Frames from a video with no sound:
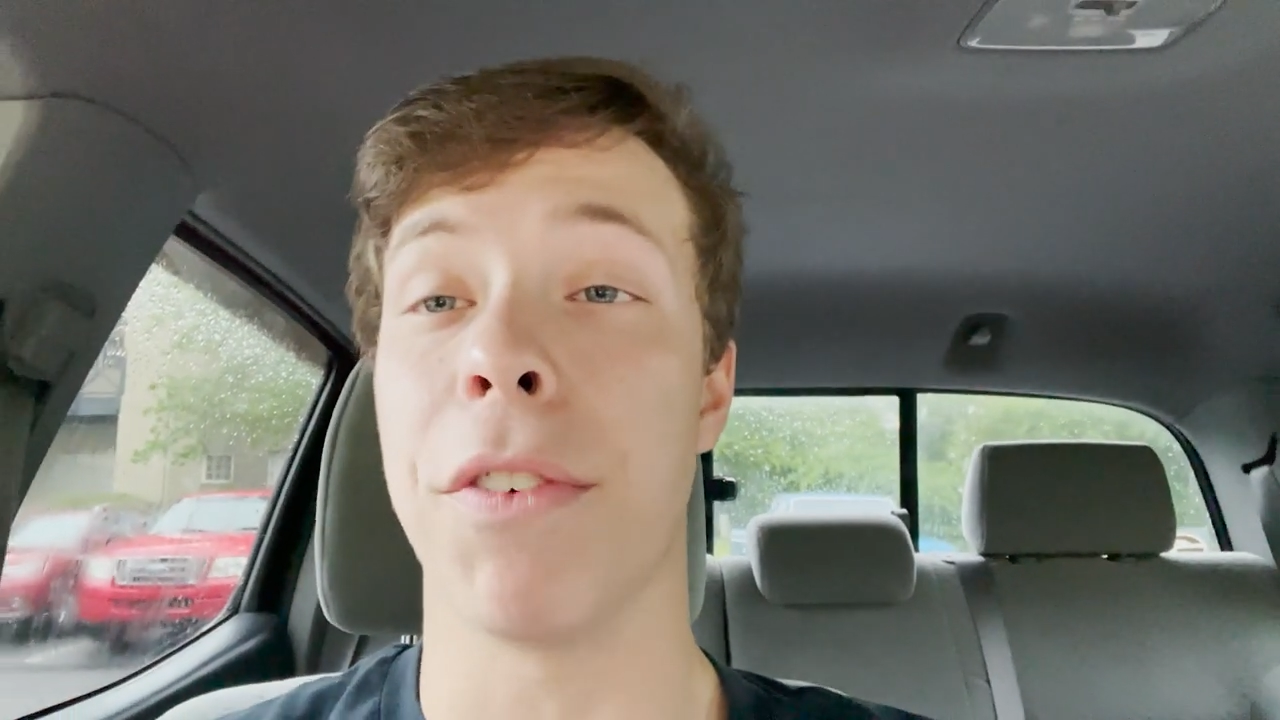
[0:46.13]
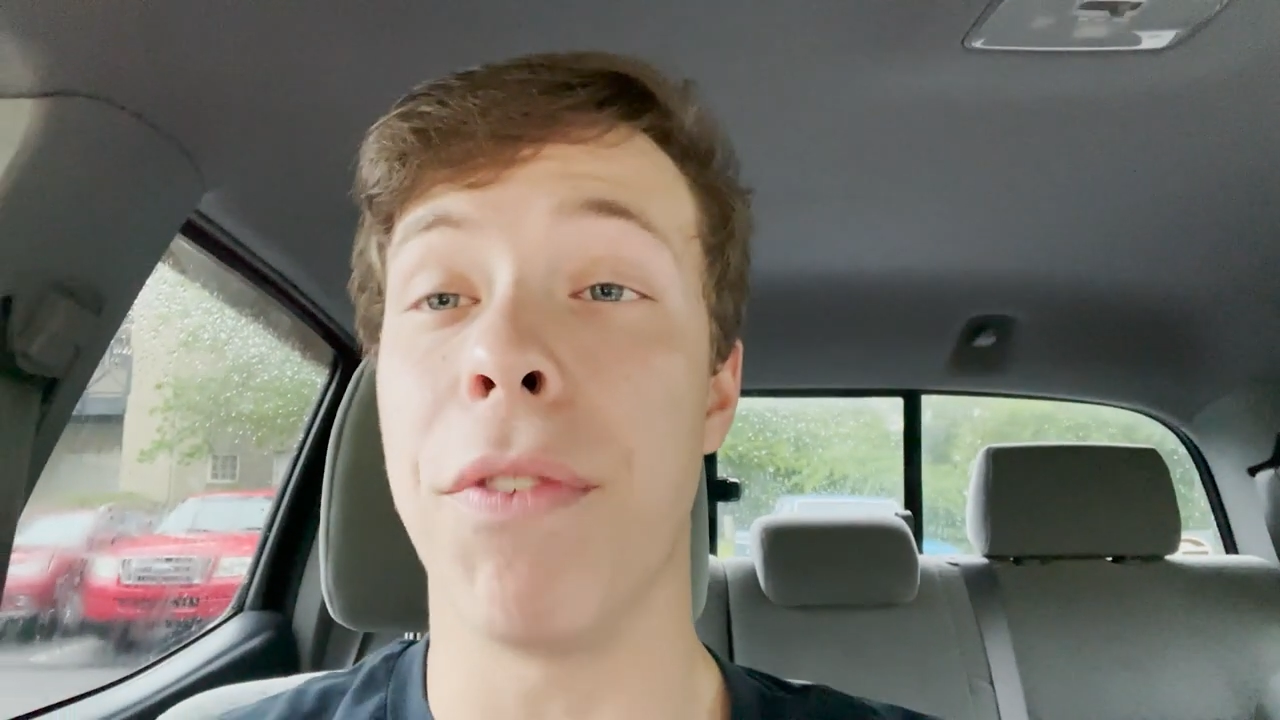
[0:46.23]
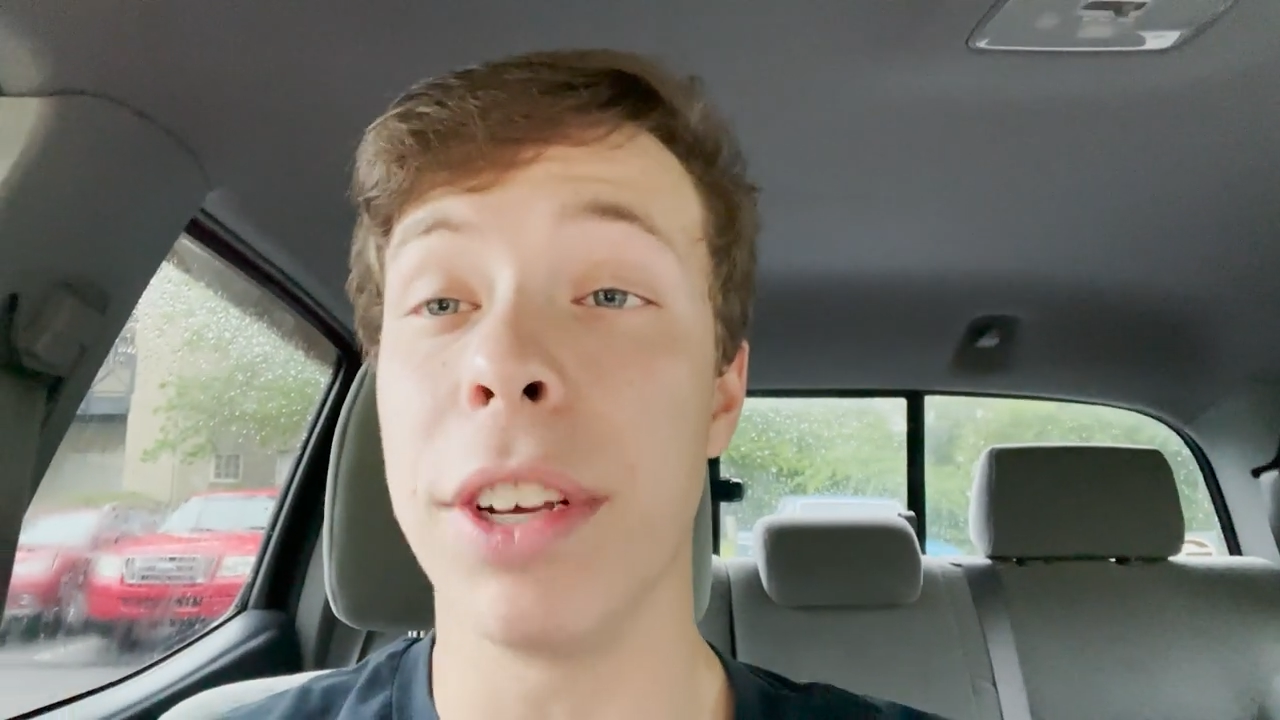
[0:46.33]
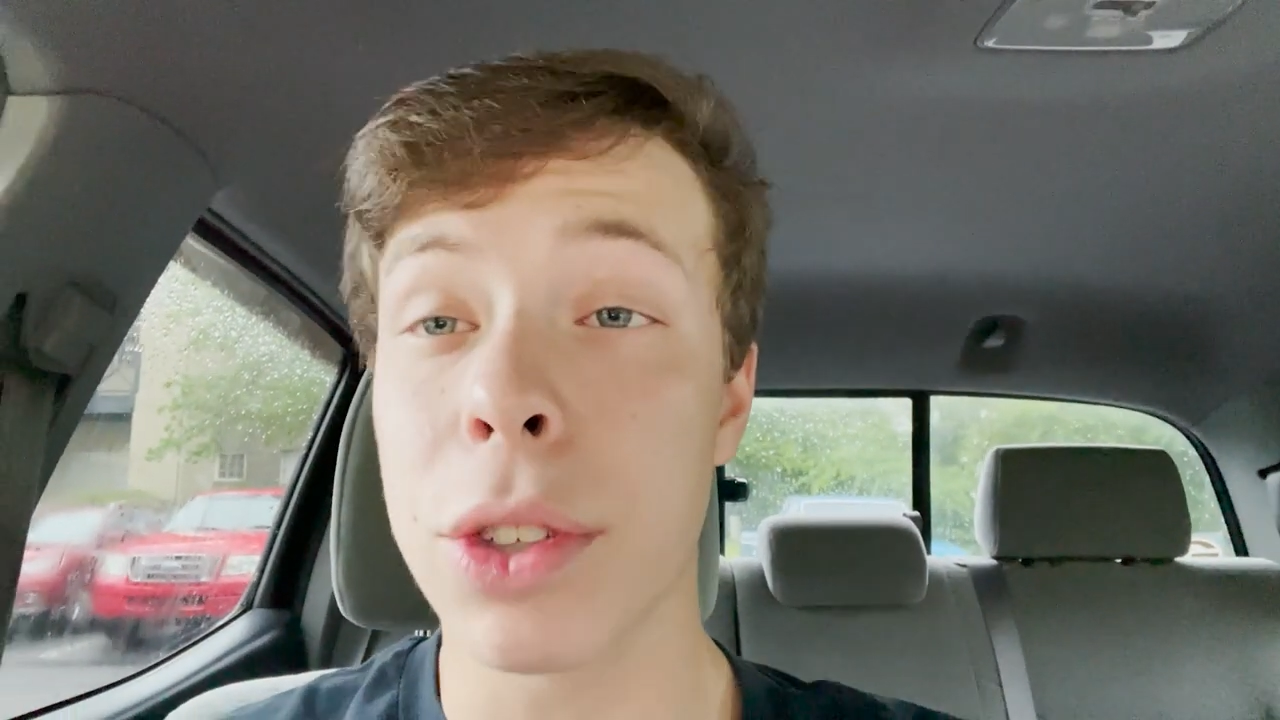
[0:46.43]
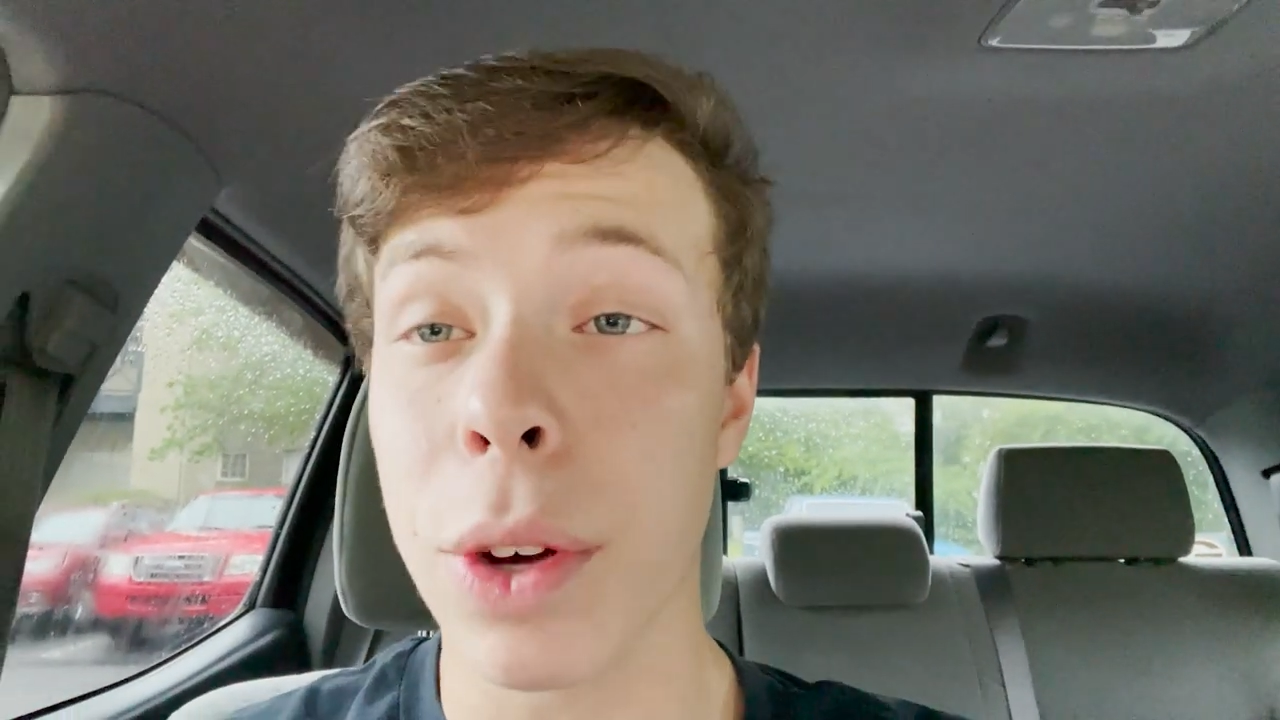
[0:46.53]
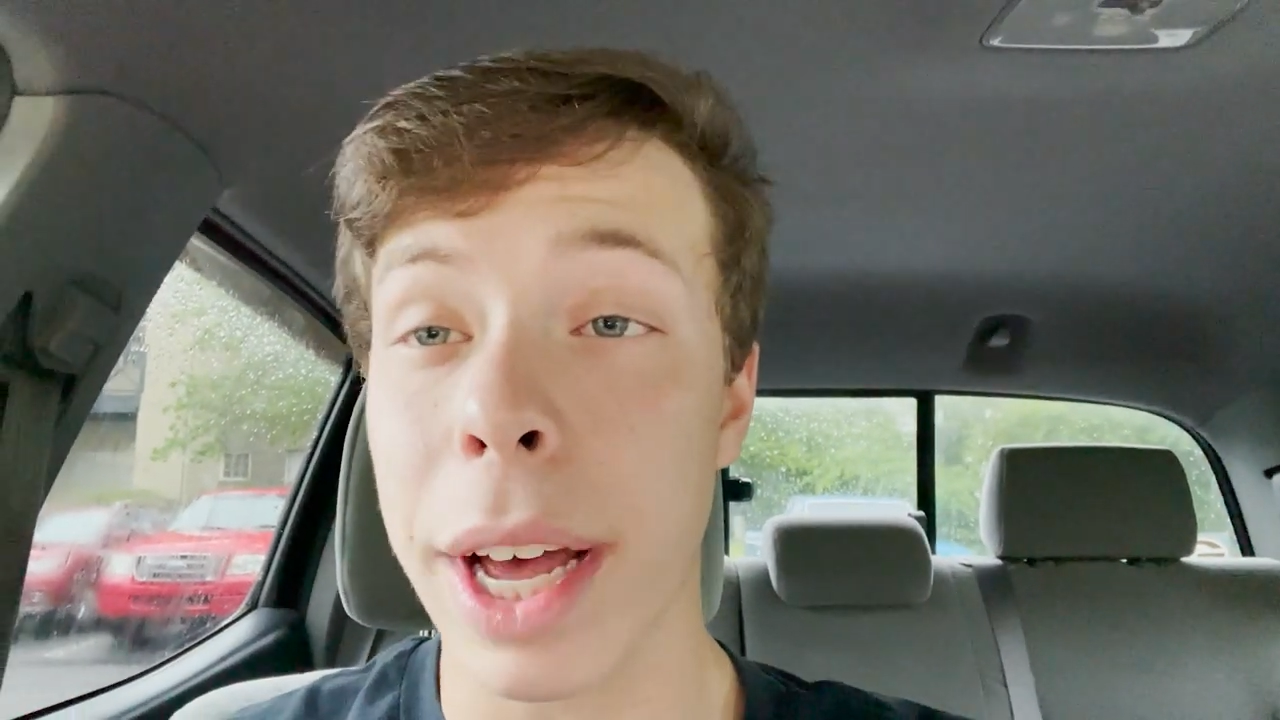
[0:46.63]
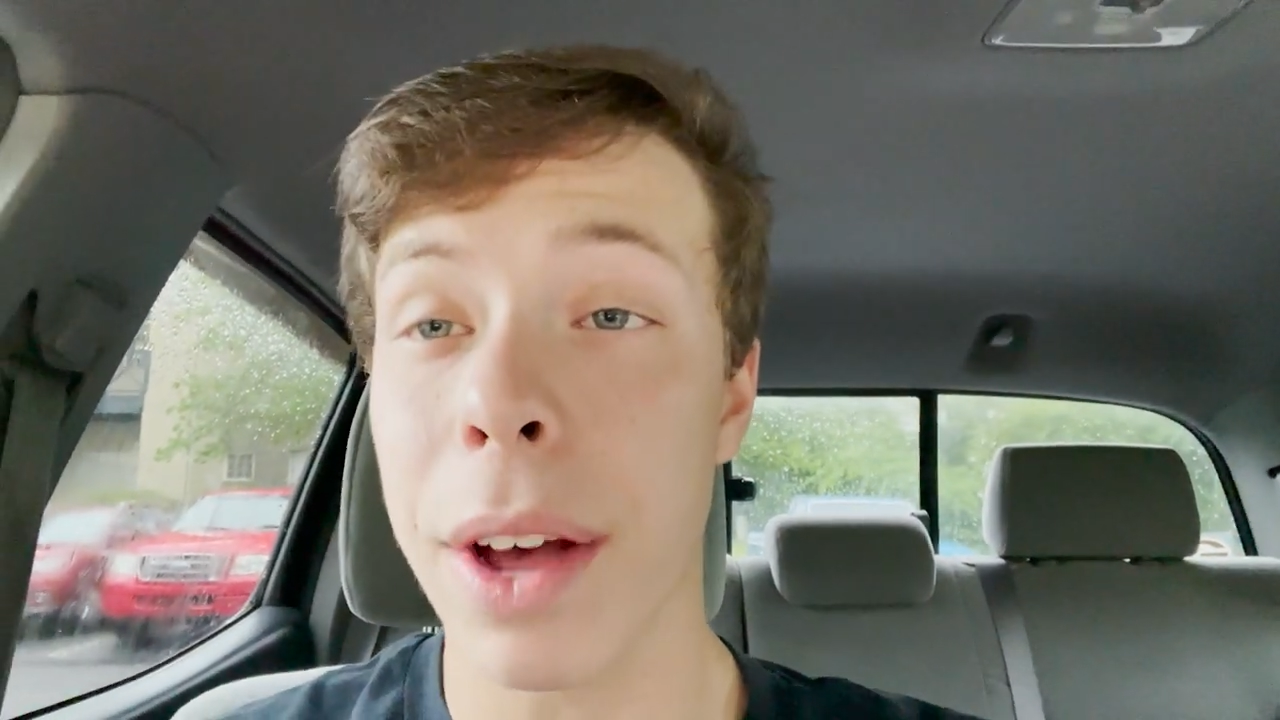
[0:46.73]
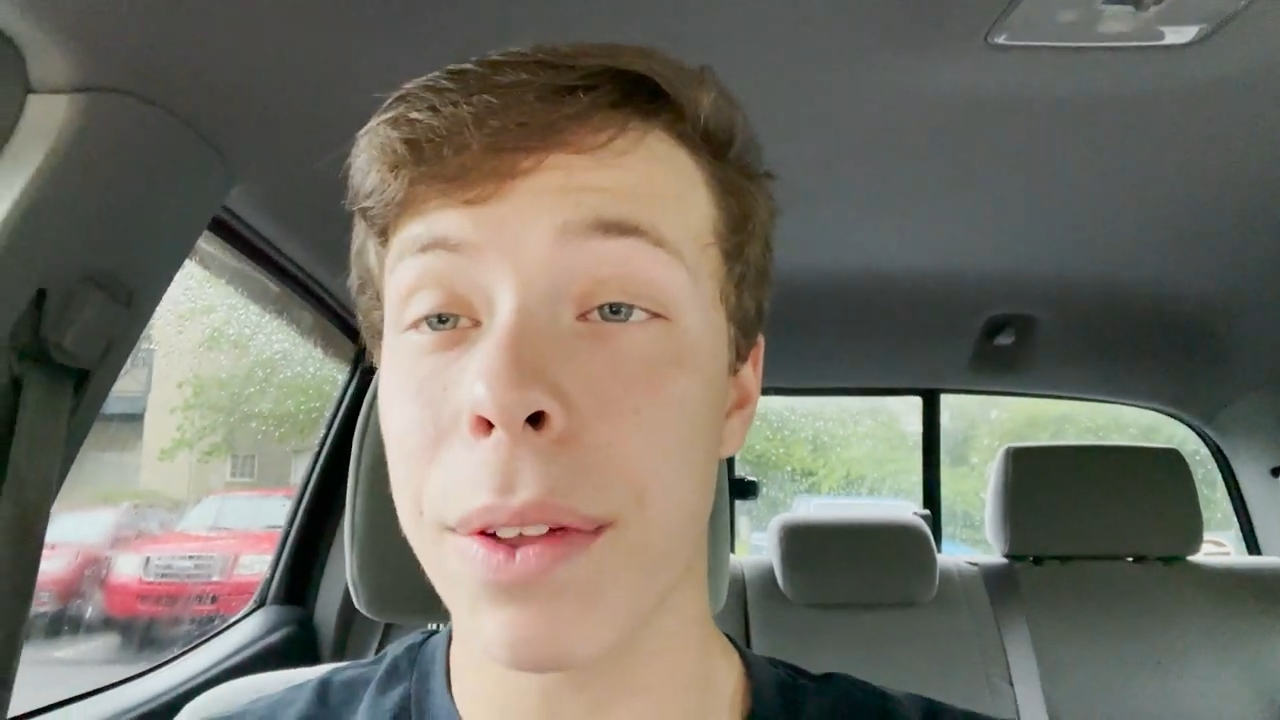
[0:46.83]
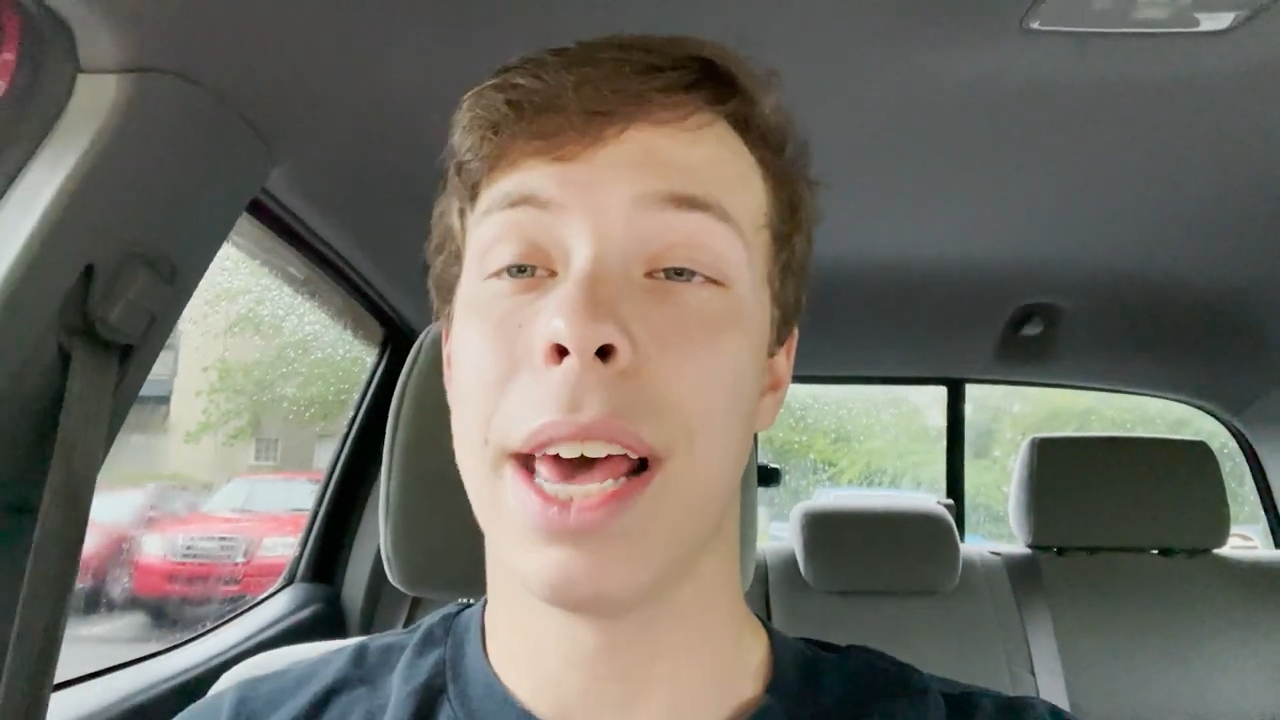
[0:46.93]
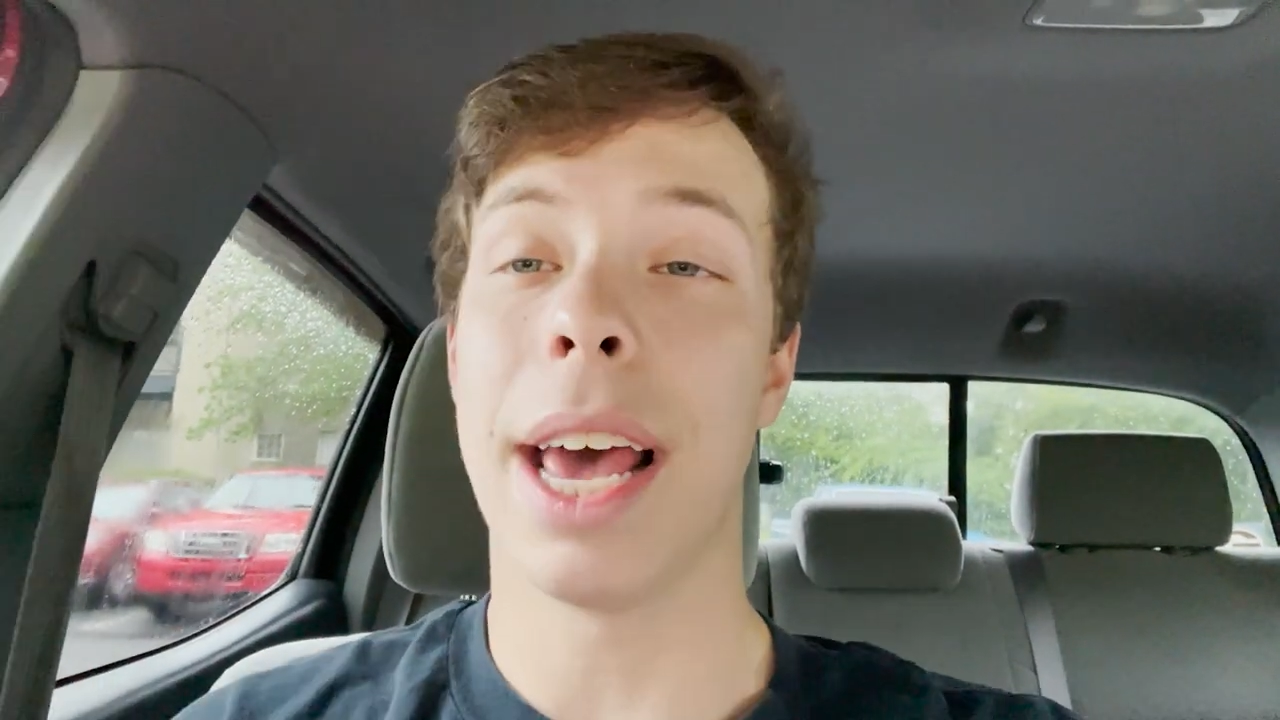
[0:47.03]
your physical
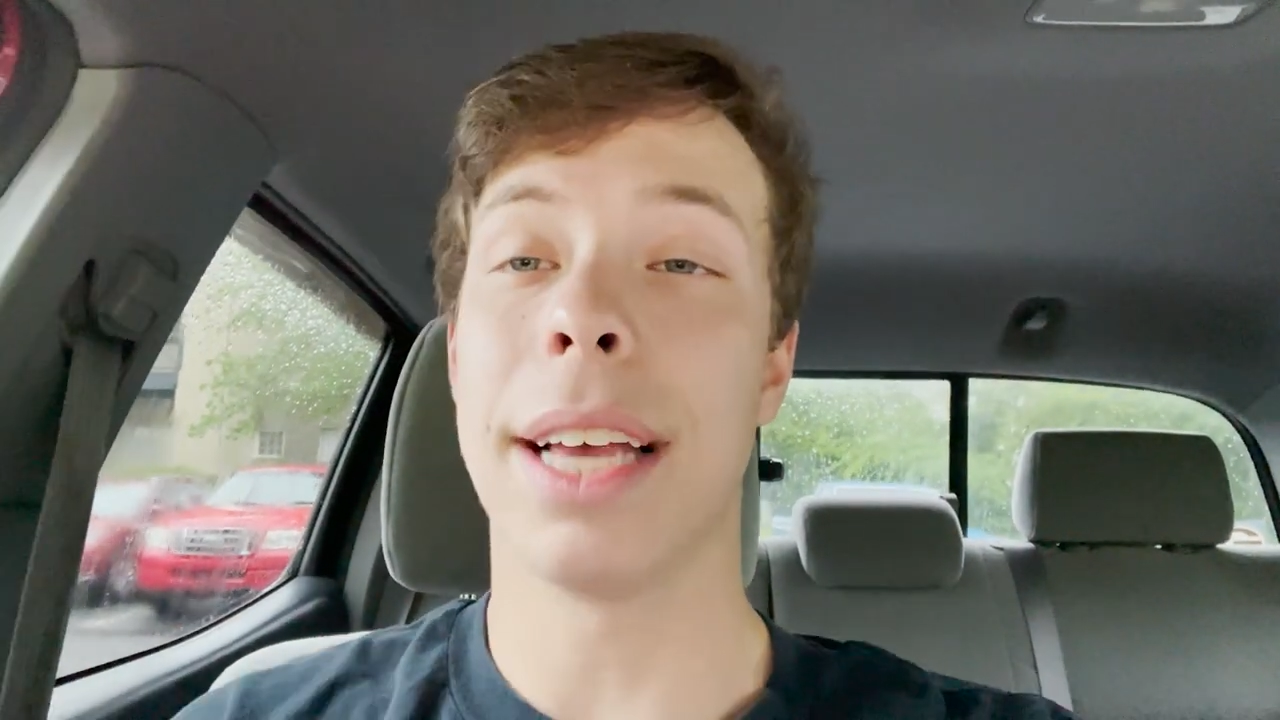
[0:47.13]
health